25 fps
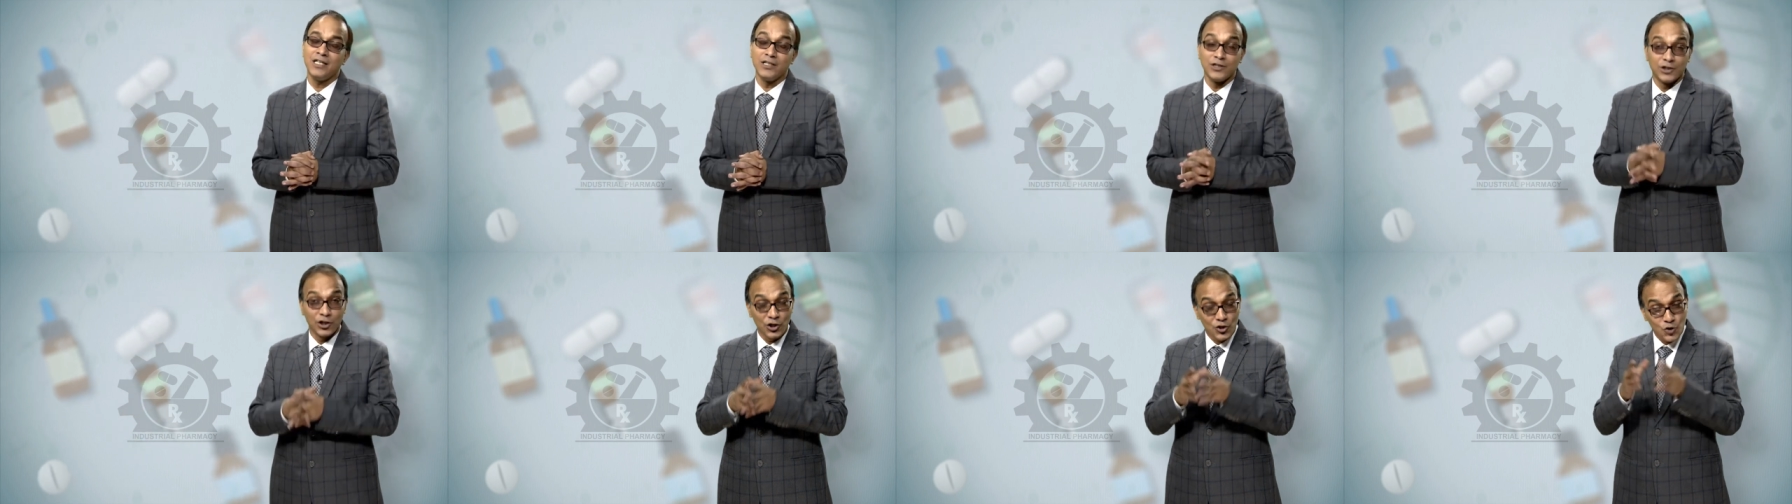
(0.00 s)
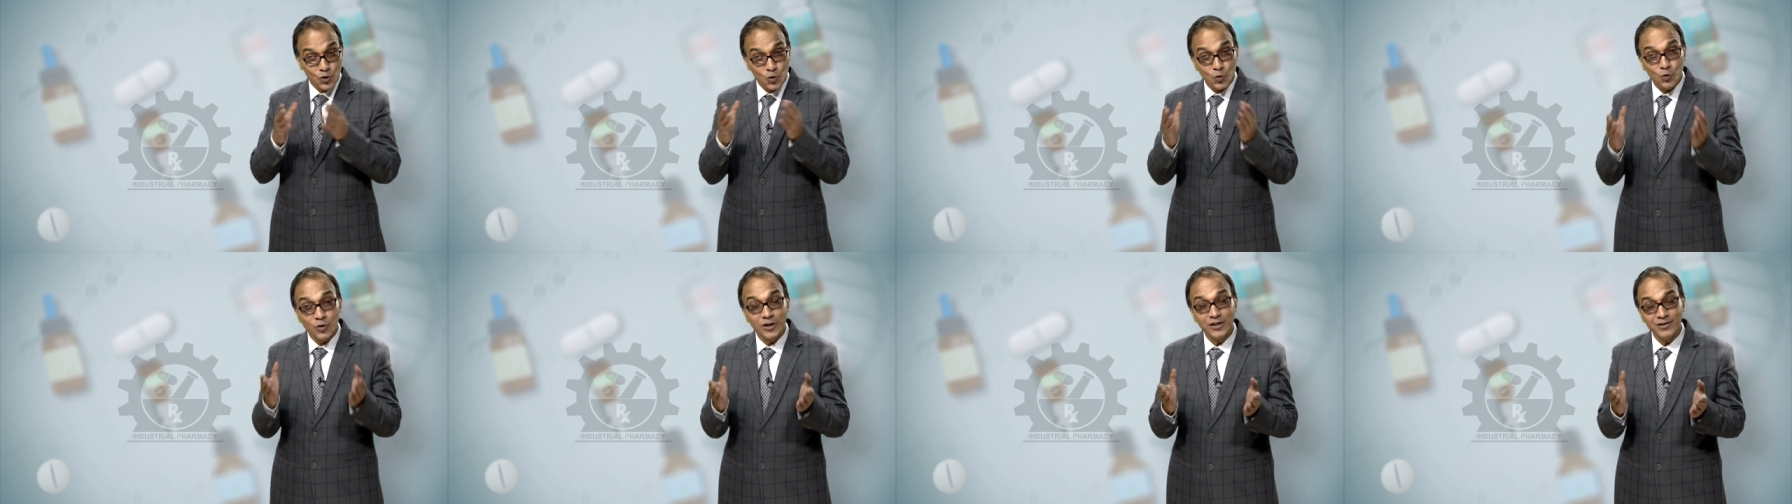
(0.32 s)
The
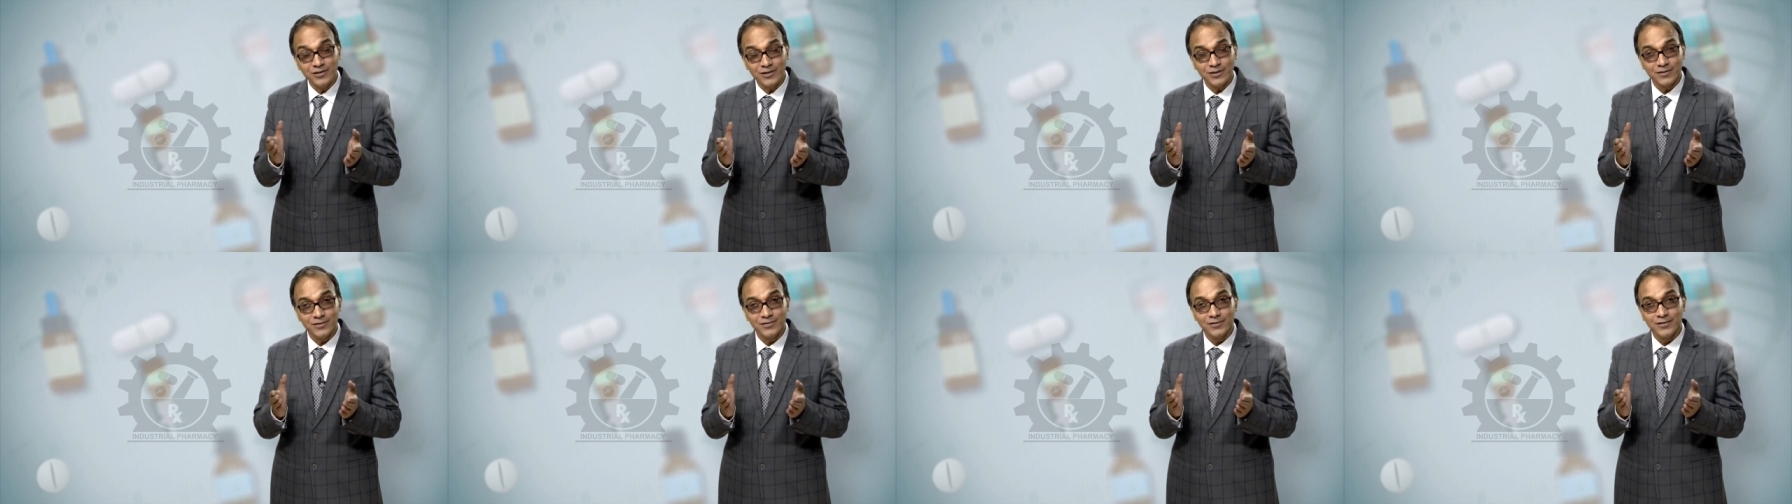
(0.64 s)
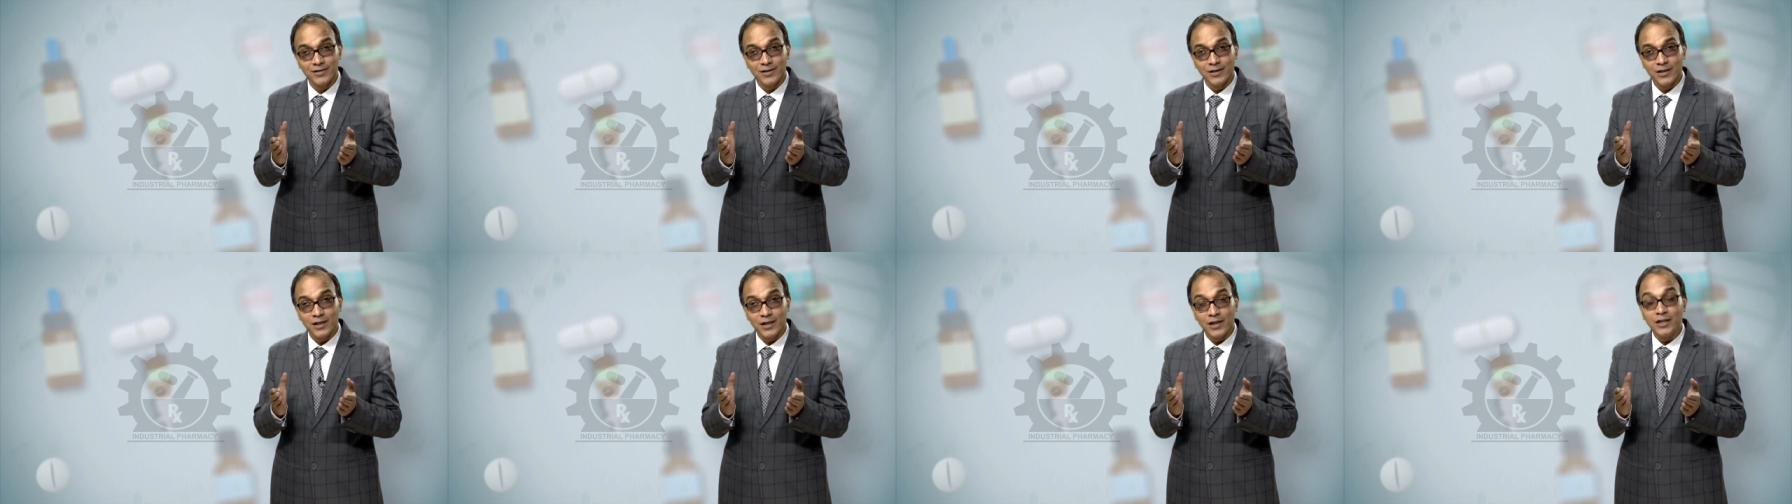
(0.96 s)
students,
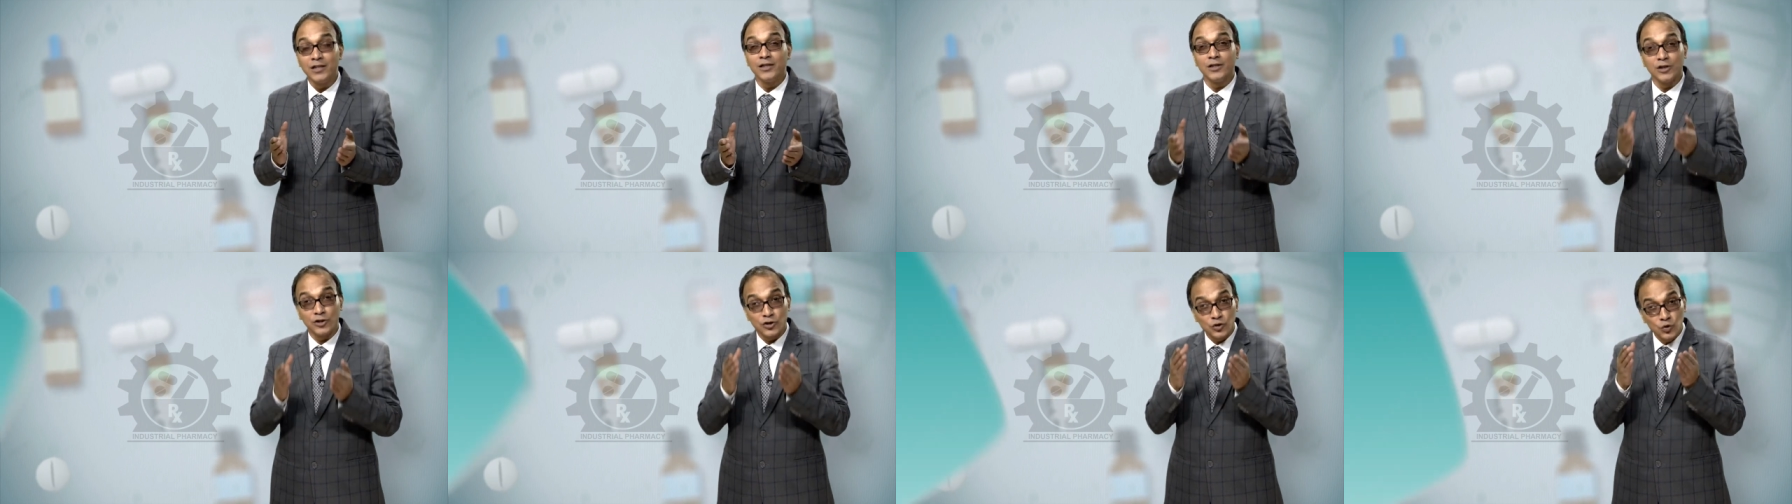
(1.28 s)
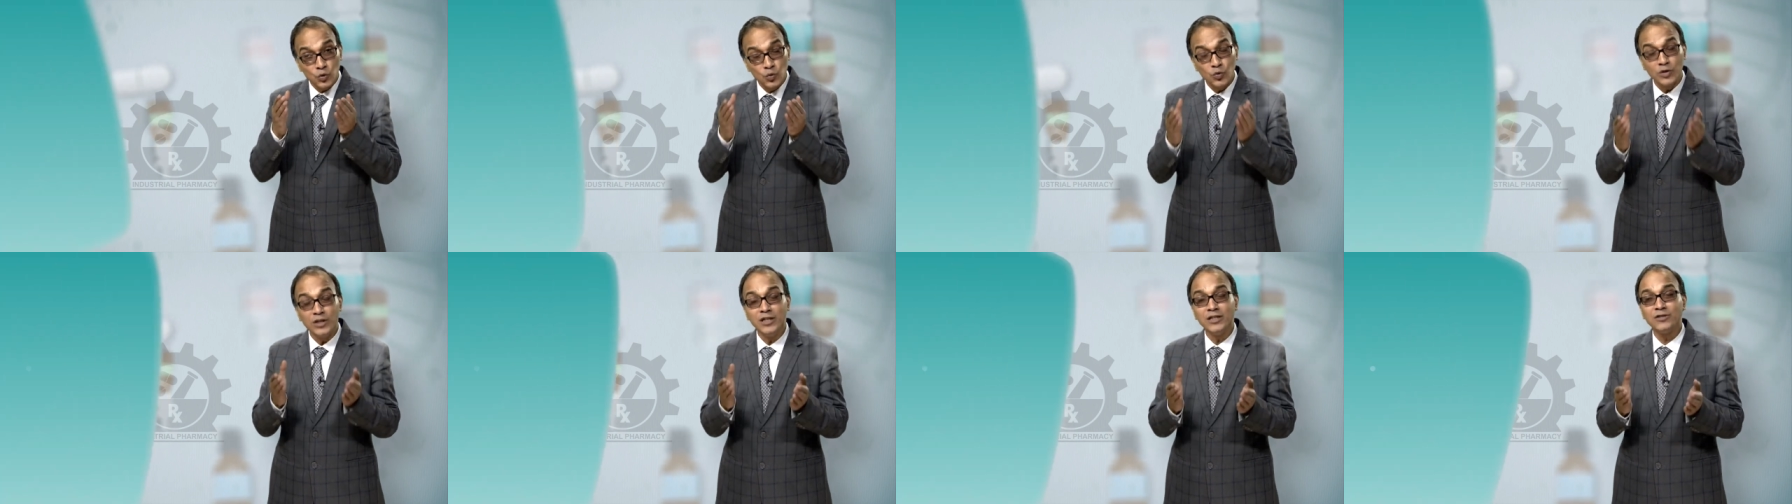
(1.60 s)
the
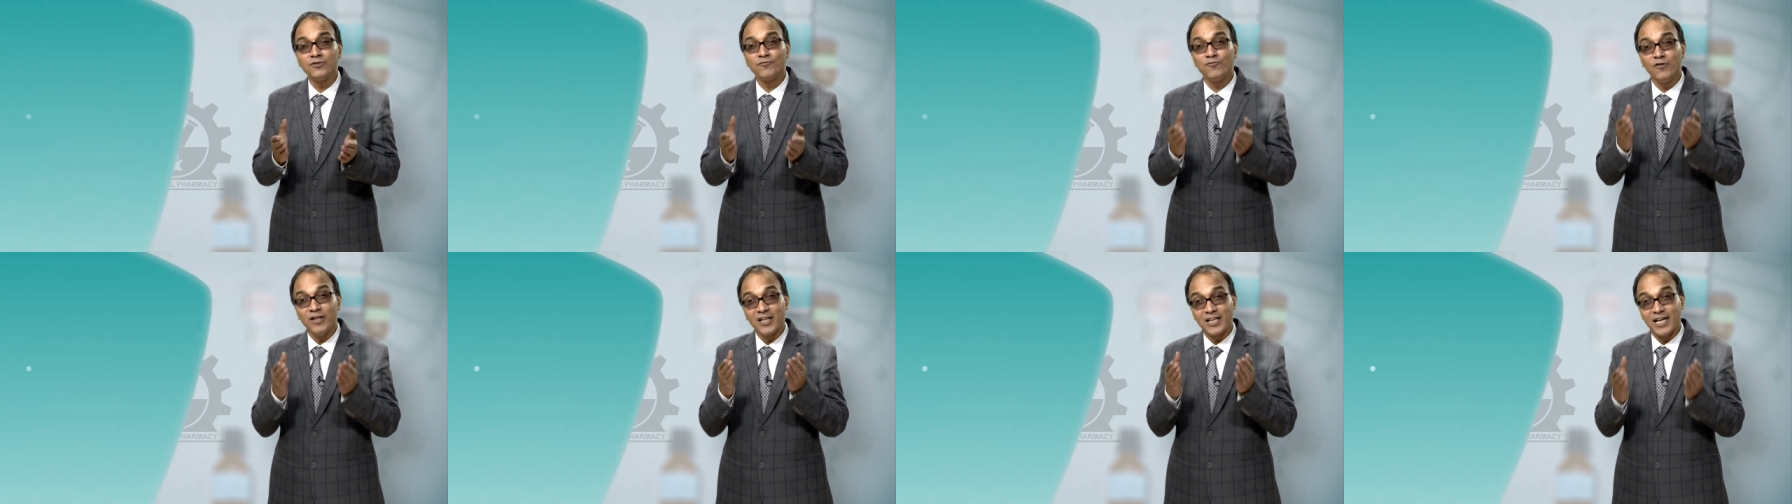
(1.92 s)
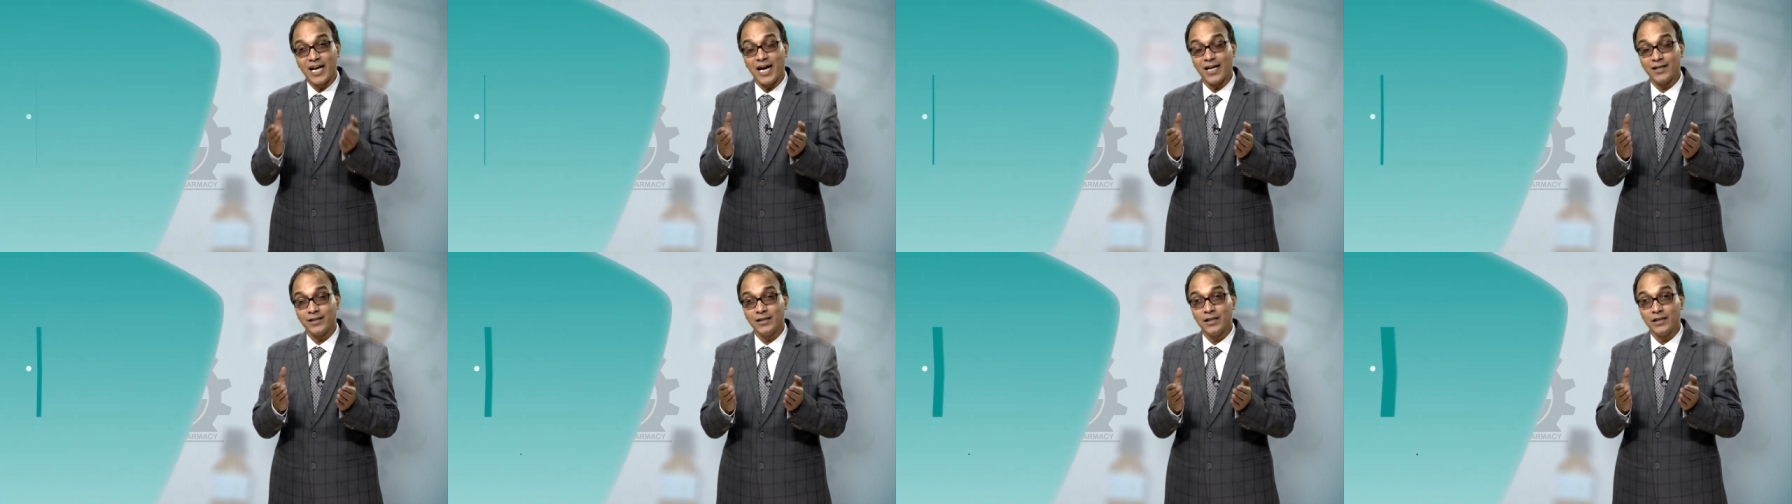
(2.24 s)
students will
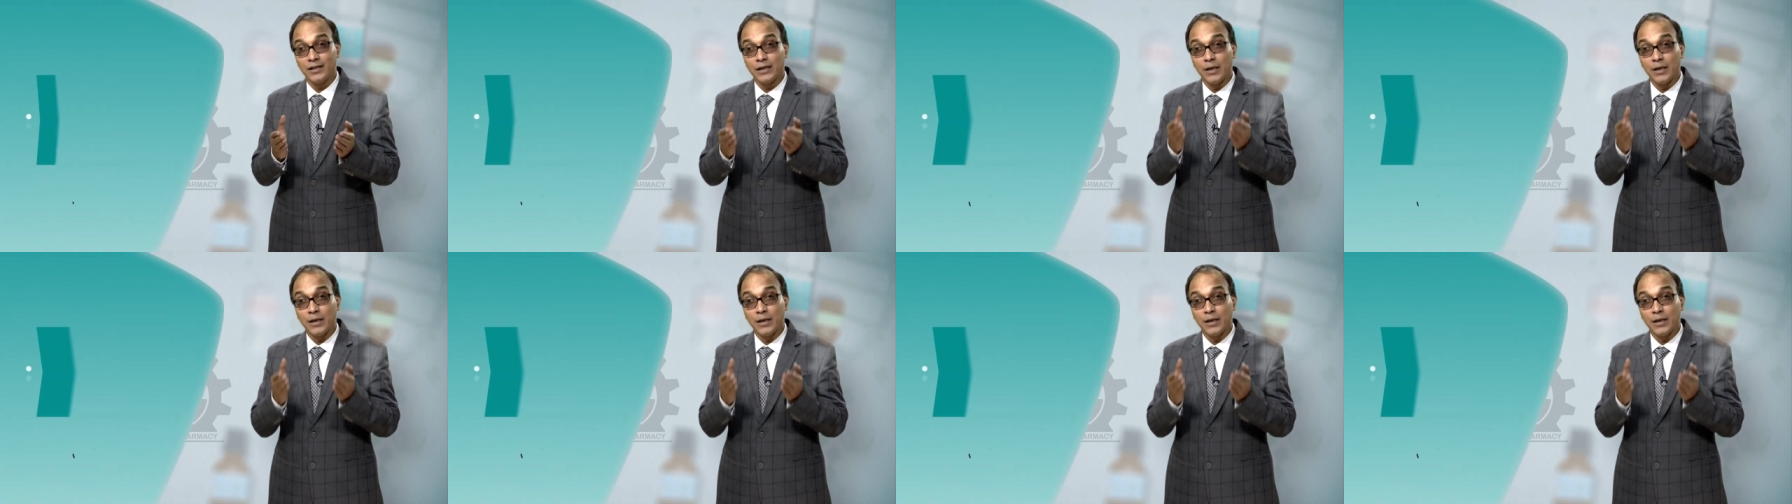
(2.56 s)
get